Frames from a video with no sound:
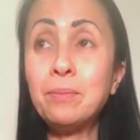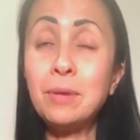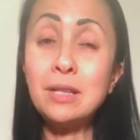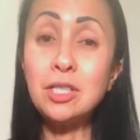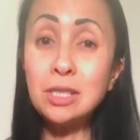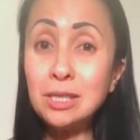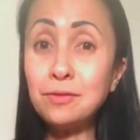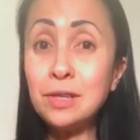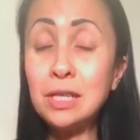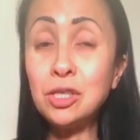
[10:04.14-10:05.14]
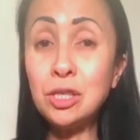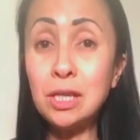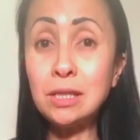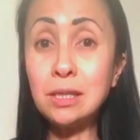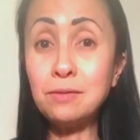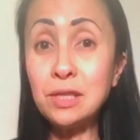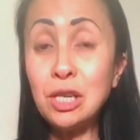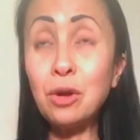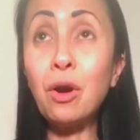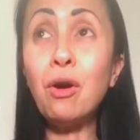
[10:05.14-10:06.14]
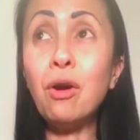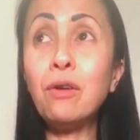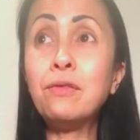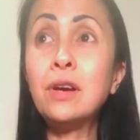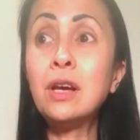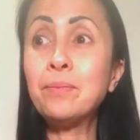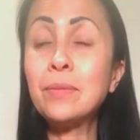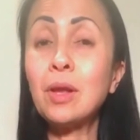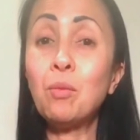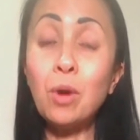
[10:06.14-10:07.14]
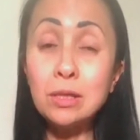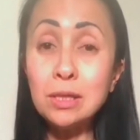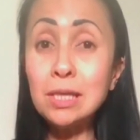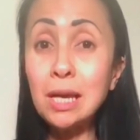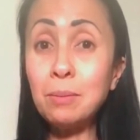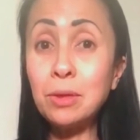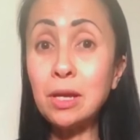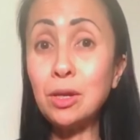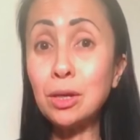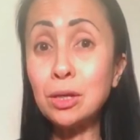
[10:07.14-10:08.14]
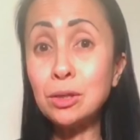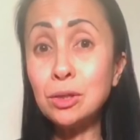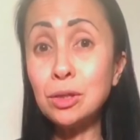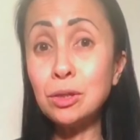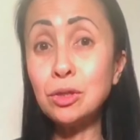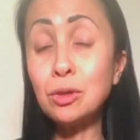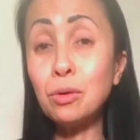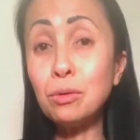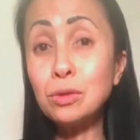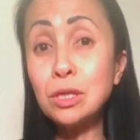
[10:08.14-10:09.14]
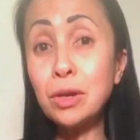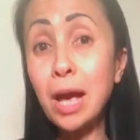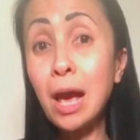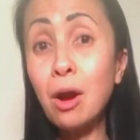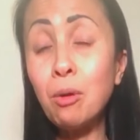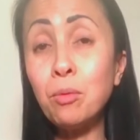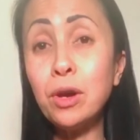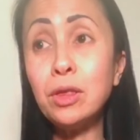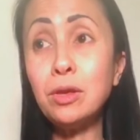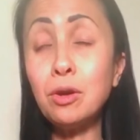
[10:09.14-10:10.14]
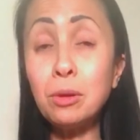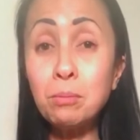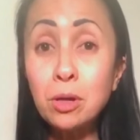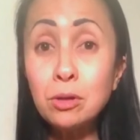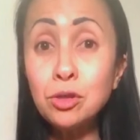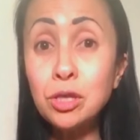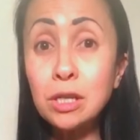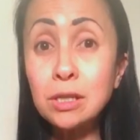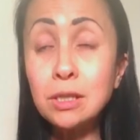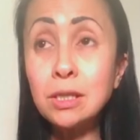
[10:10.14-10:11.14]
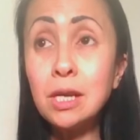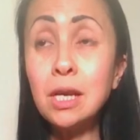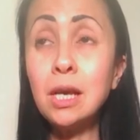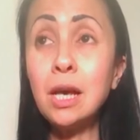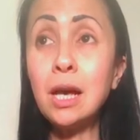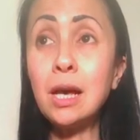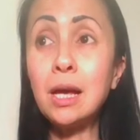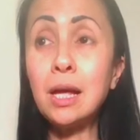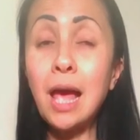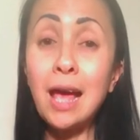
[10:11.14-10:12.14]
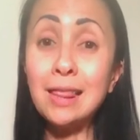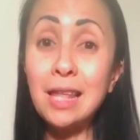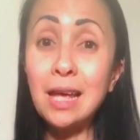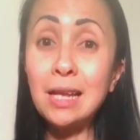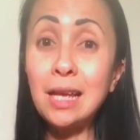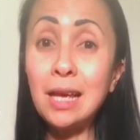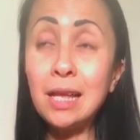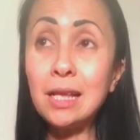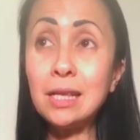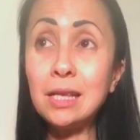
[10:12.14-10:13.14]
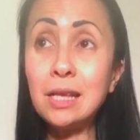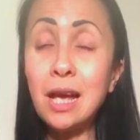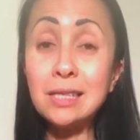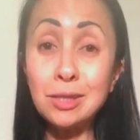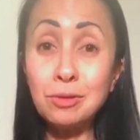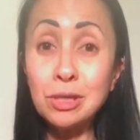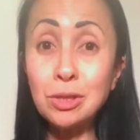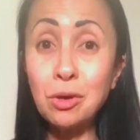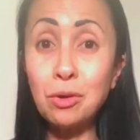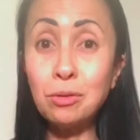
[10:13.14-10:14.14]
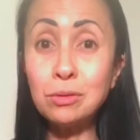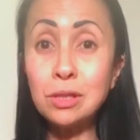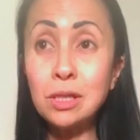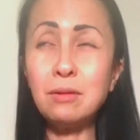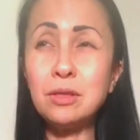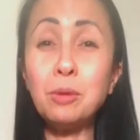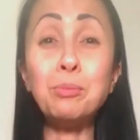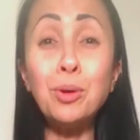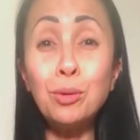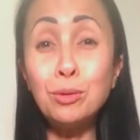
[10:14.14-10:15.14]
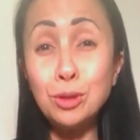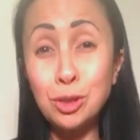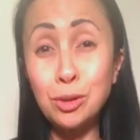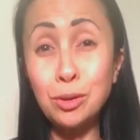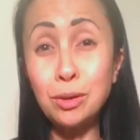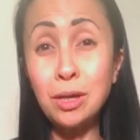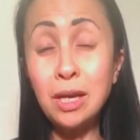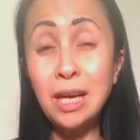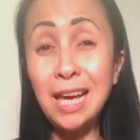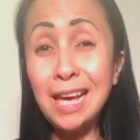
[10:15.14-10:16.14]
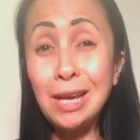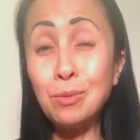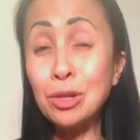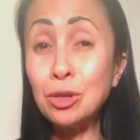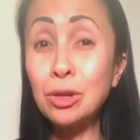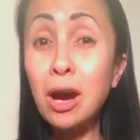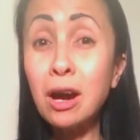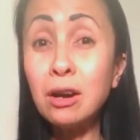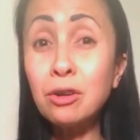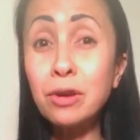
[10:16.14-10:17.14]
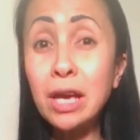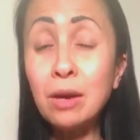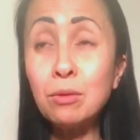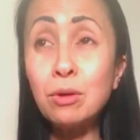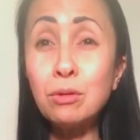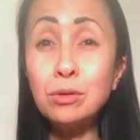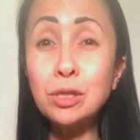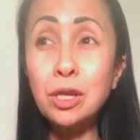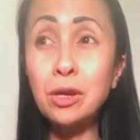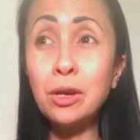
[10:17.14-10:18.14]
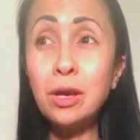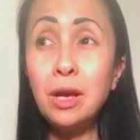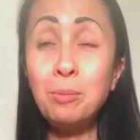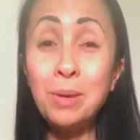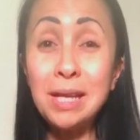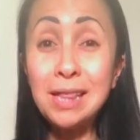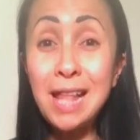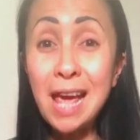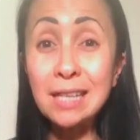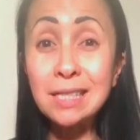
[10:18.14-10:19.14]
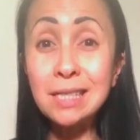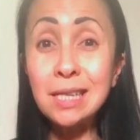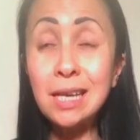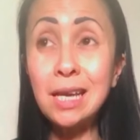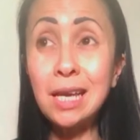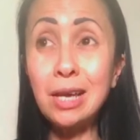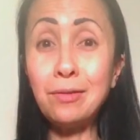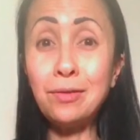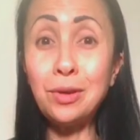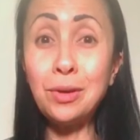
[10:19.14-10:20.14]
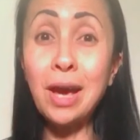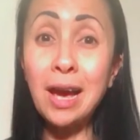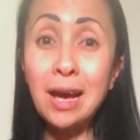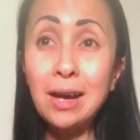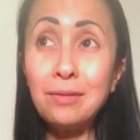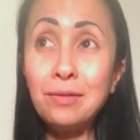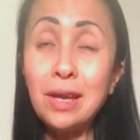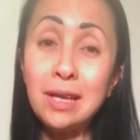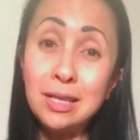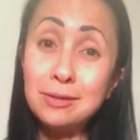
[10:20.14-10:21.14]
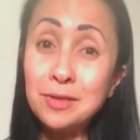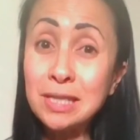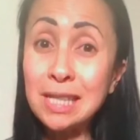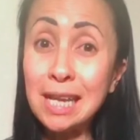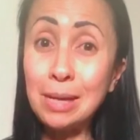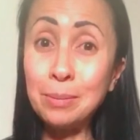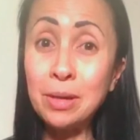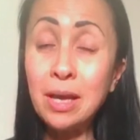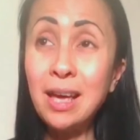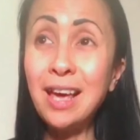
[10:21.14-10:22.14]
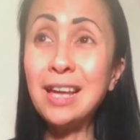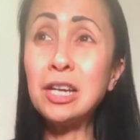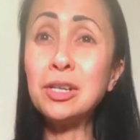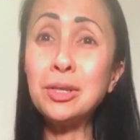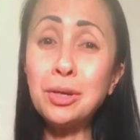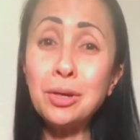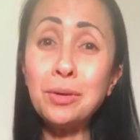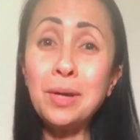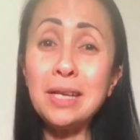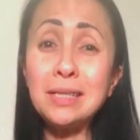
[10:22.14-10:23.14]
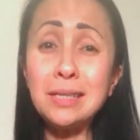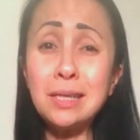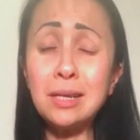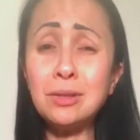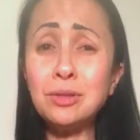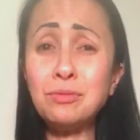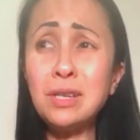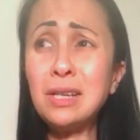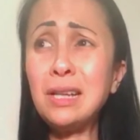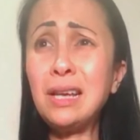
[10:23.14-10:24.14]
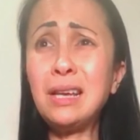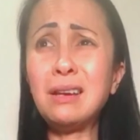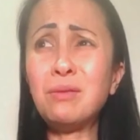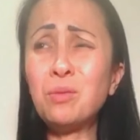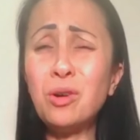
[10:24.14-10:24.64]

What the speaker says: But just to finish this video off, one tip that you can do to also help with your emotions, and then in as a result, the pull to eat when you're not hungry will also be less if you have enough sleep. And I know it sounds really